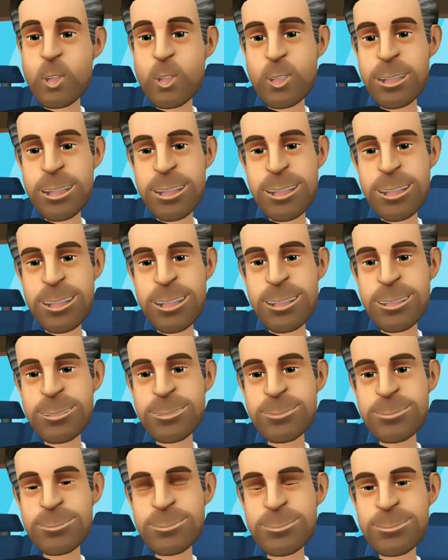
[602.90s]

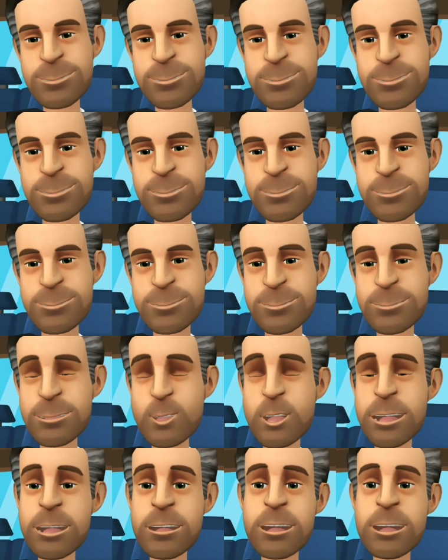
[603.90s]
rentals.
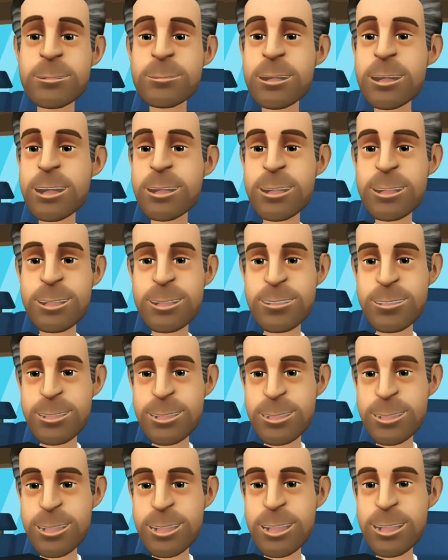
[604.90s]
One of the biggest
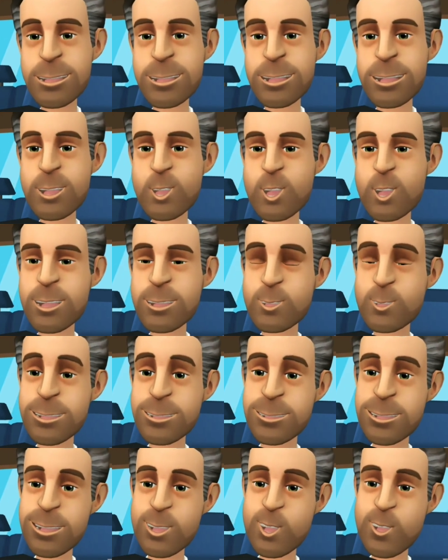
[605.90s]
advantages Turo
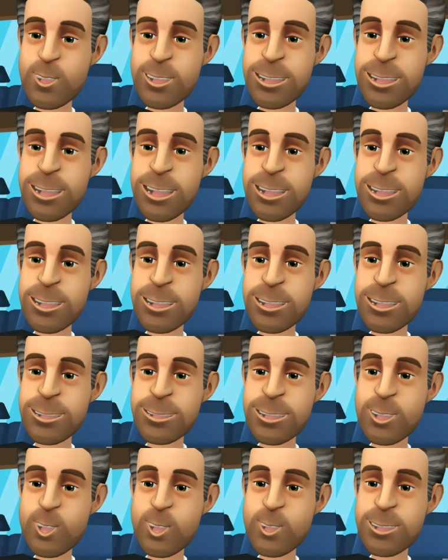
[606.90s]
has is offering
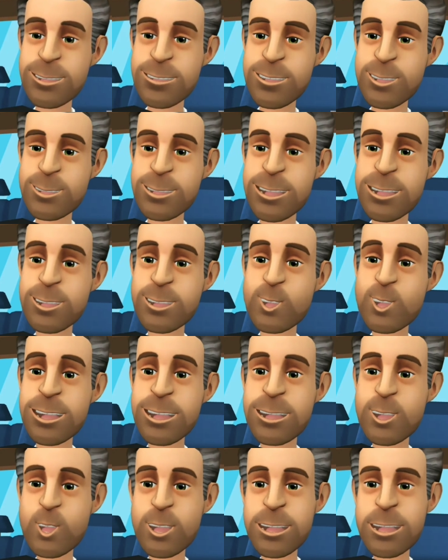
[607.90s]
rentals to drivers under
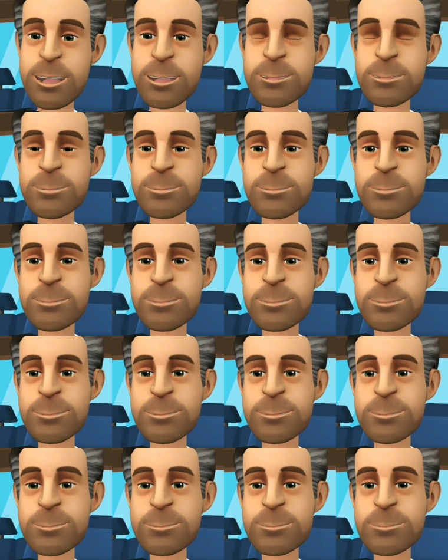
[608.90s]
21.
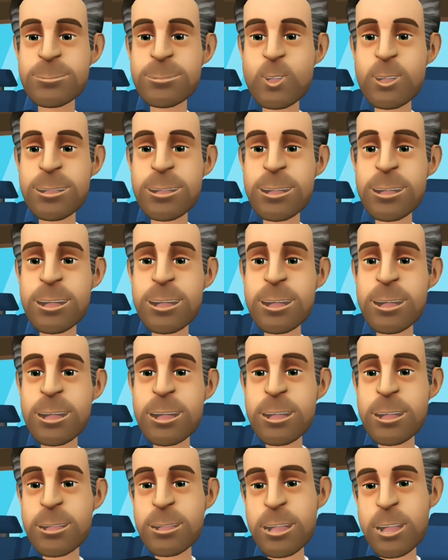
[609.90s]
While
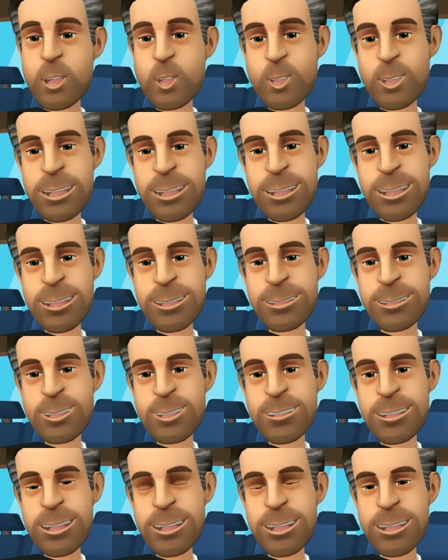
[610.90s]
traditional car rental
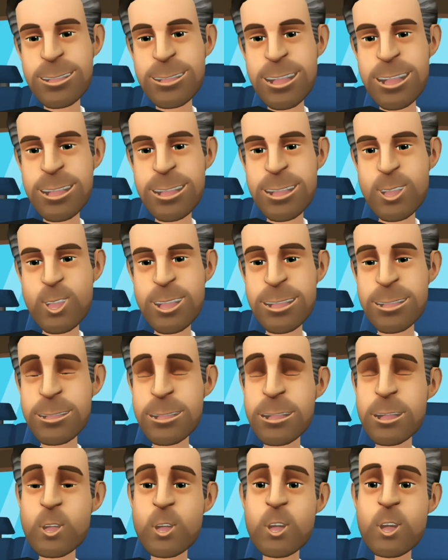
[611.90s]
services in the
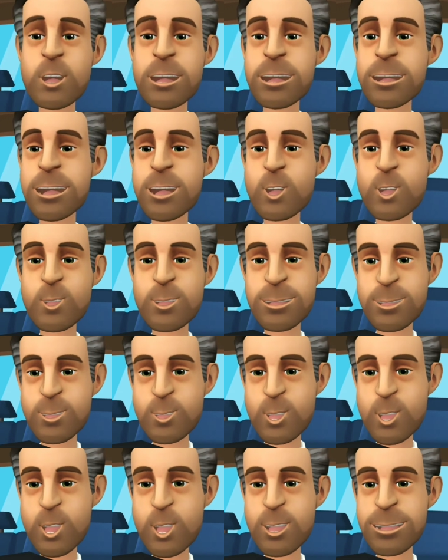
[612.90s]
US usually do so
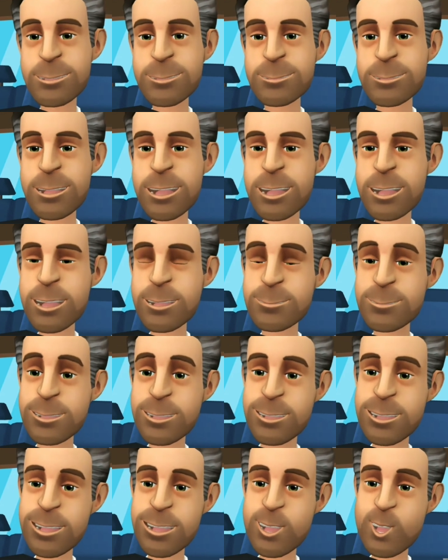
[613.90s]
too, it comes
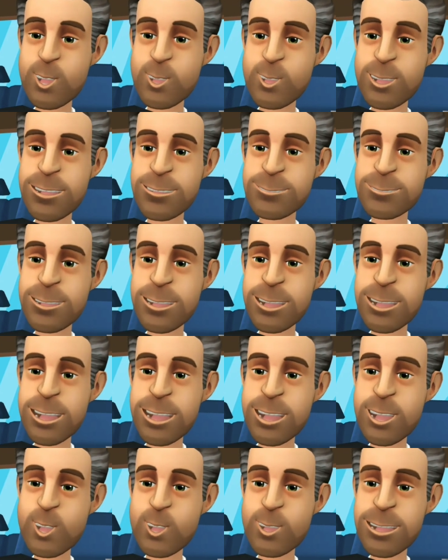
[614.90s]
at the cost of paying
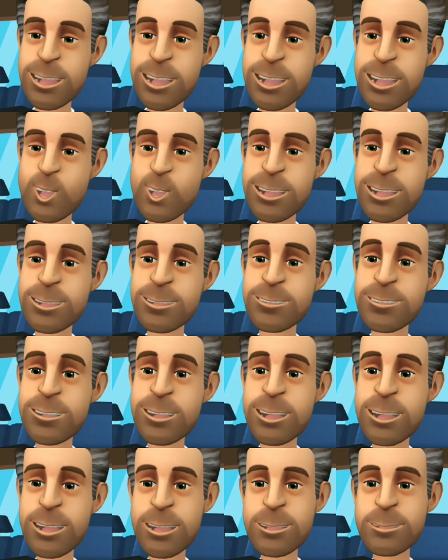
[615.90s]
large insurance
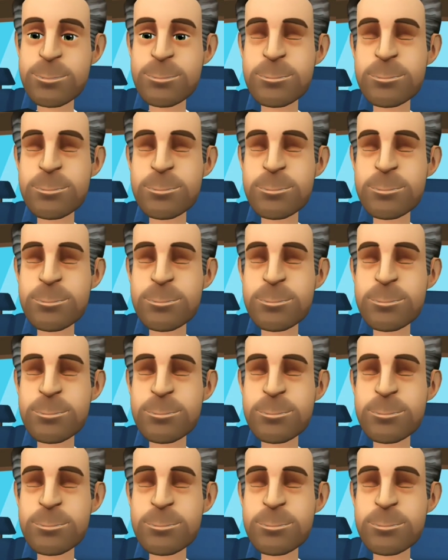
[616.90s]
fees.